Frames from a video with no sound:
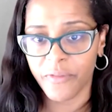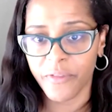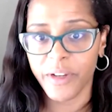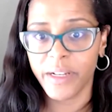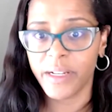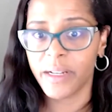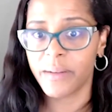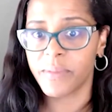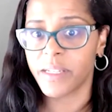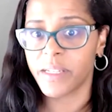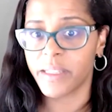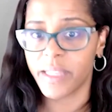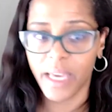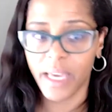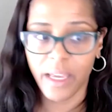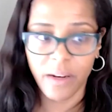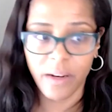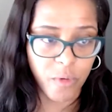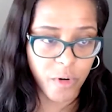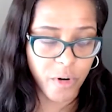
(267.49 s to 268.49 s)
Freedom to
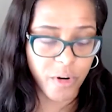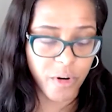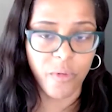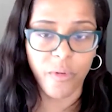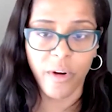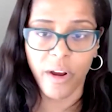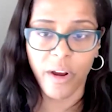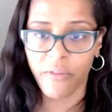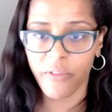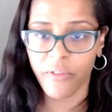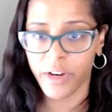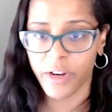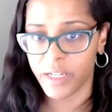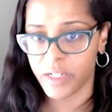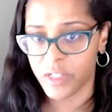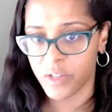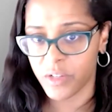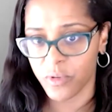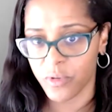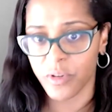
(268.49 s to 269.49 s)
then work wherever I
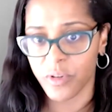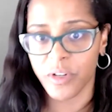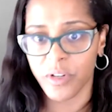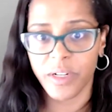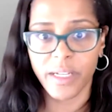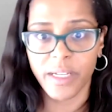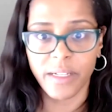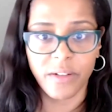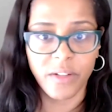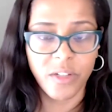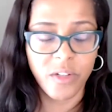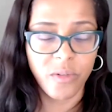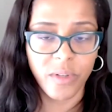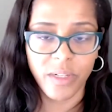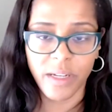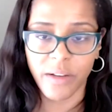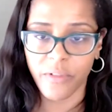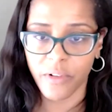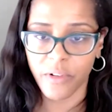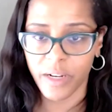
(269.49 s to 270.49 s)
need to work and do
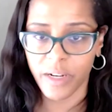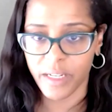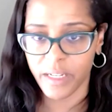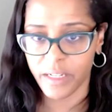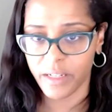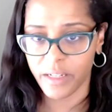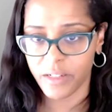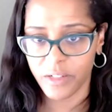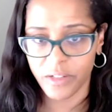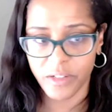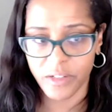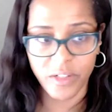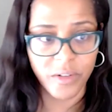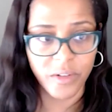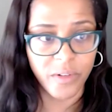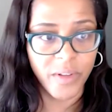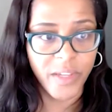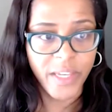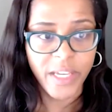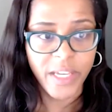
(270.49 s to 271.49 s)
whatever I needed to
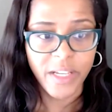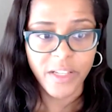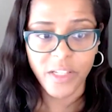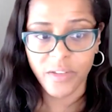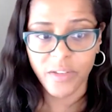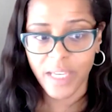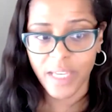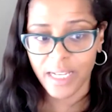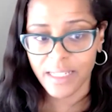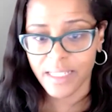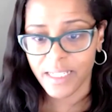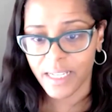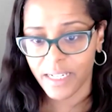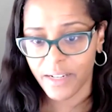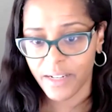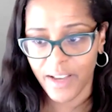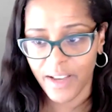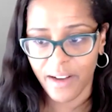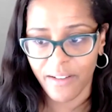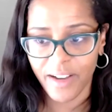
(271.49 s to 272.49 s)
do. So that's
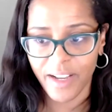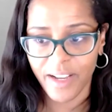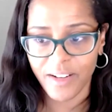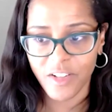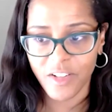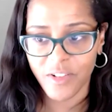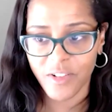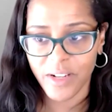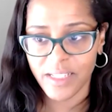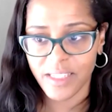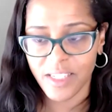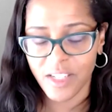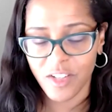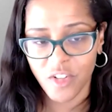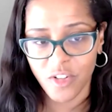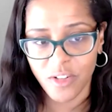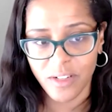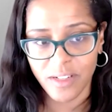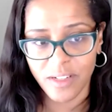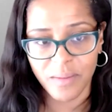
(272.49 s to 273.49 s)
kind of how I
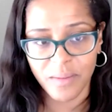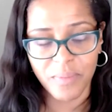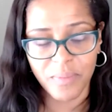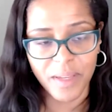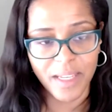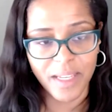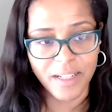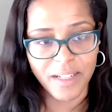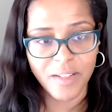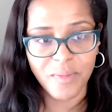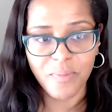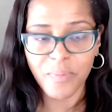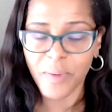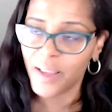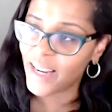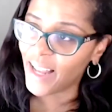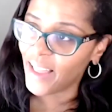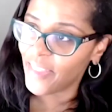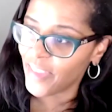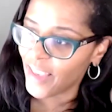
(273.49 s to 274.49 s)
transitioned a bit.
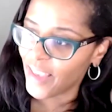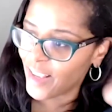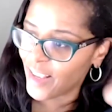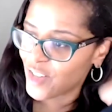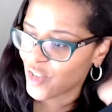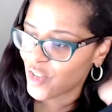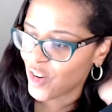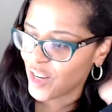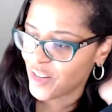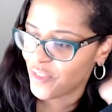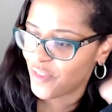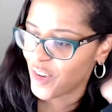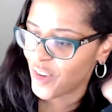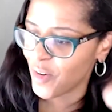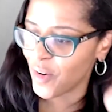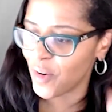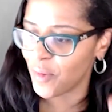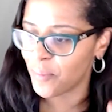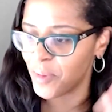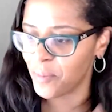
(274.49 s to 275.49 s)
But I think trying to
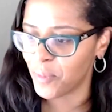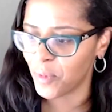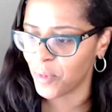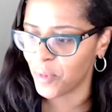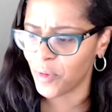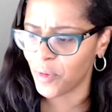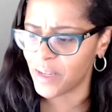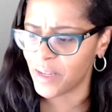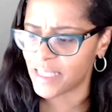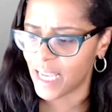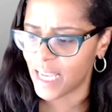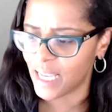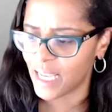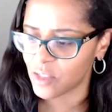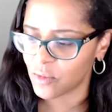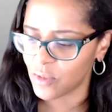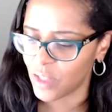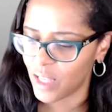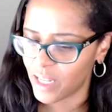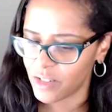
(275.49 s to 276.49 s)
figure out, people always
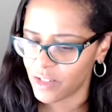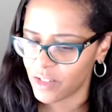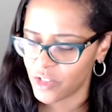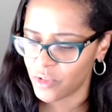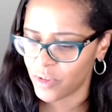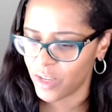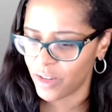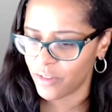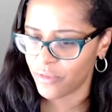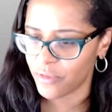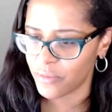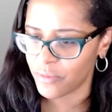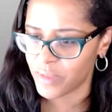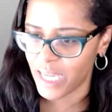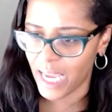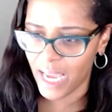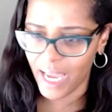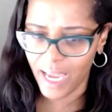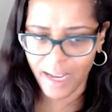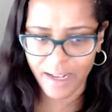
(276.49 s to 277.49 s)
ask, well, how did you get from
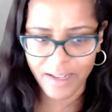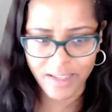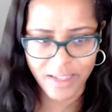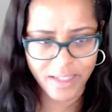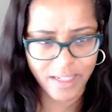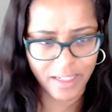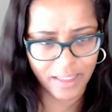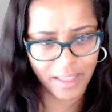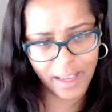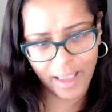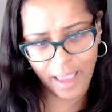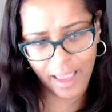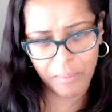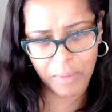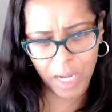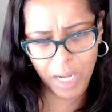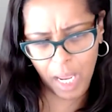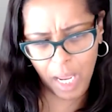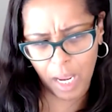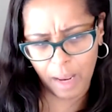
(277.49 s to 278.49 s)
tax to like
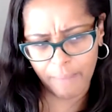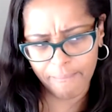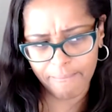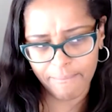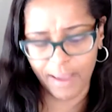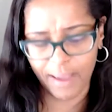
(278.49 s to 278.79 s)
M&A?